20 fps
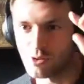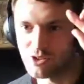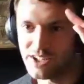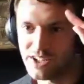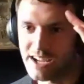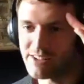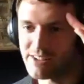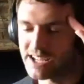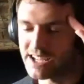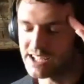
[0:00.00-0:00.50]

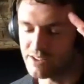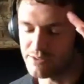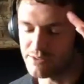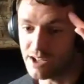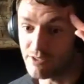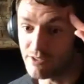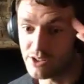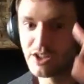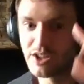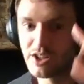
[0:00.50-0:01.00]
kicking themselves.
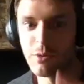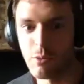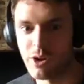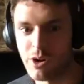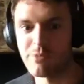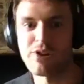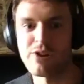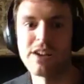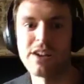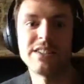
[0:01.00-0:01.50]
What I'm
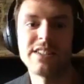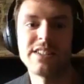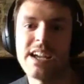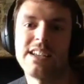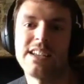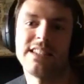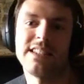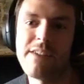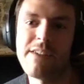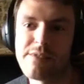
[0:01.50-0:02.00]
trying to say is
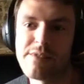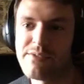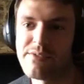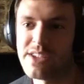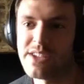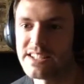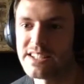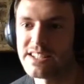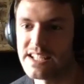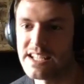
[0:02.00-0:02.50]
that every
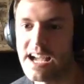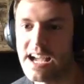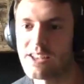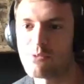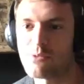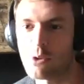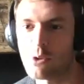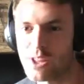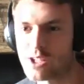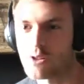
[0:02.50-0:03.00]
VC has what
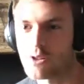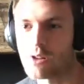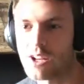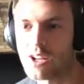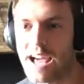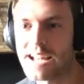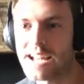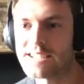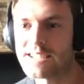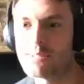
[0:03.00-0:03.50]
they call an
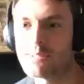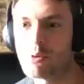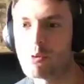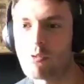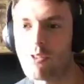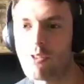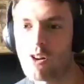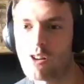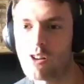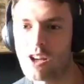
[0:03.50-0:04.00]

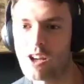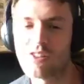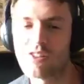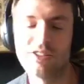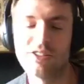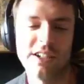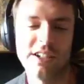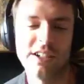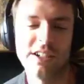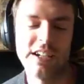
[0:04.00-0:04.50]
anti-portfolio,
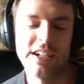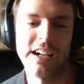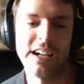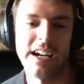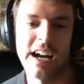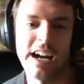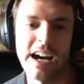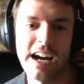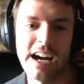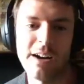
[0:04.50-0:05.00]

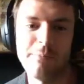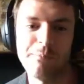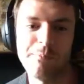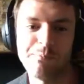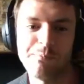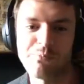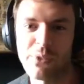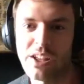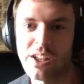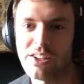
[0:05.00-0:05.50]
and
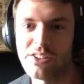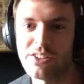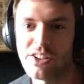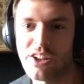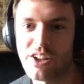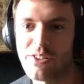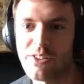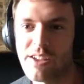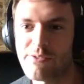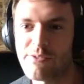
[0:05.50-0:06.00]

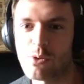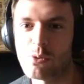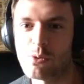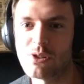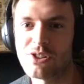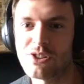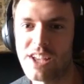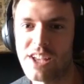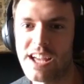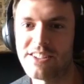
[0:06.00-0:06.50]
they've all
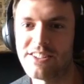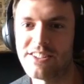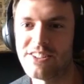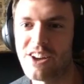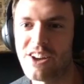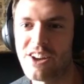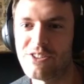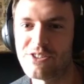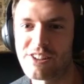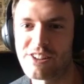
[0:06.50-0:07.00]
said
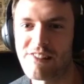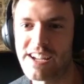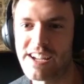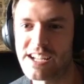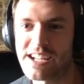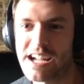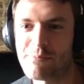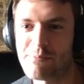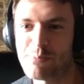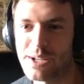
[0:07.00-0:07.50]
no to great
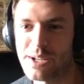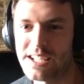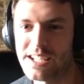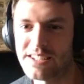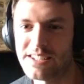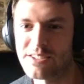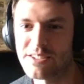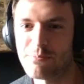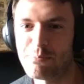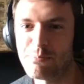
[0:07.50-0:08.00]

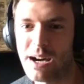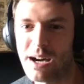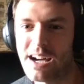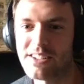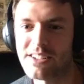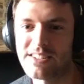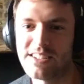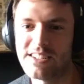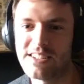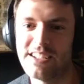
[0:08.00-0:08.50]
companies, but
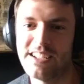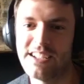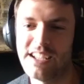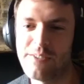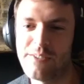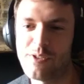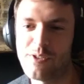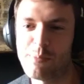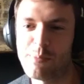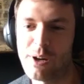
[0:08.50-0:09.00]
if
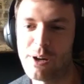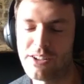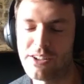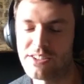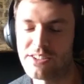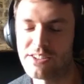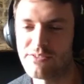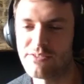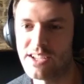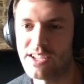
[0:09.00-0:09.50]
you
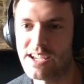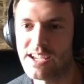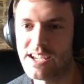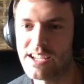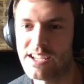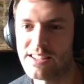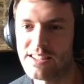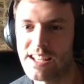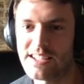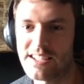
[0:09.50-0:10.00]
persevere,
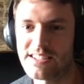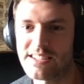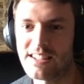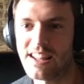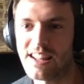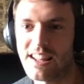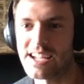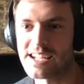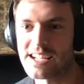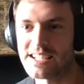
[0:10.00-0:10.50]
there's
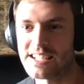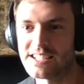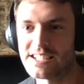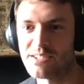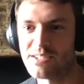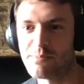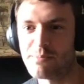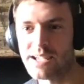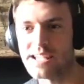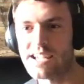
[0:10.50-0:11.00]
likely to be
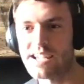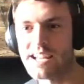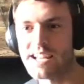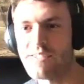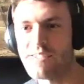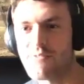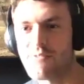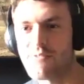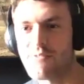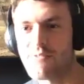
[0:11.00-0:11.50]
an
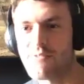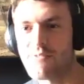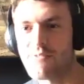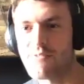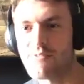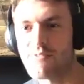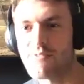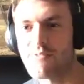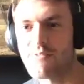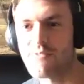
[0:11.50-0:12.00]
investor
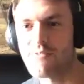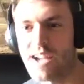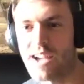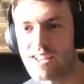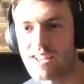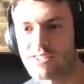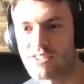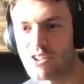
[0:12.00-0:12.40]
who will